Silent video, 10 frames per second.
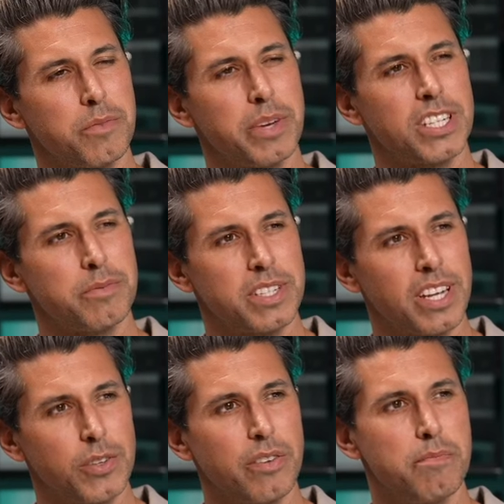What's the biggest
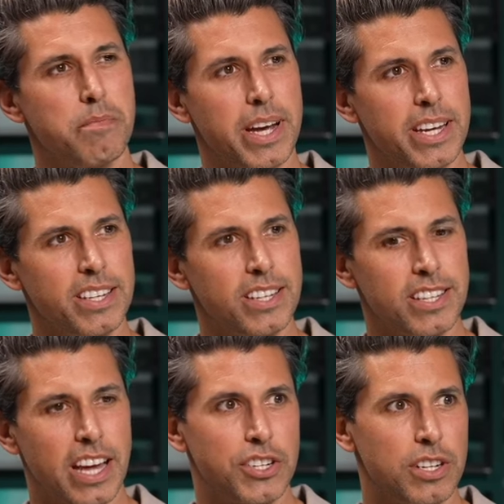mistake you ever made
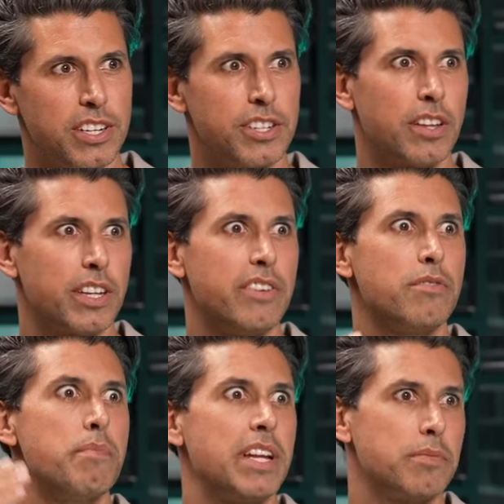that actually led you down the
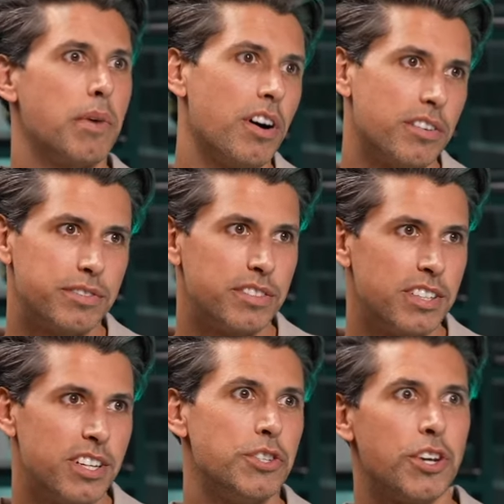even better path
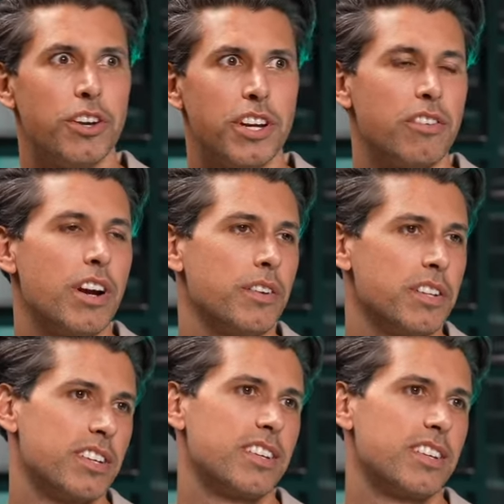where you turned it around?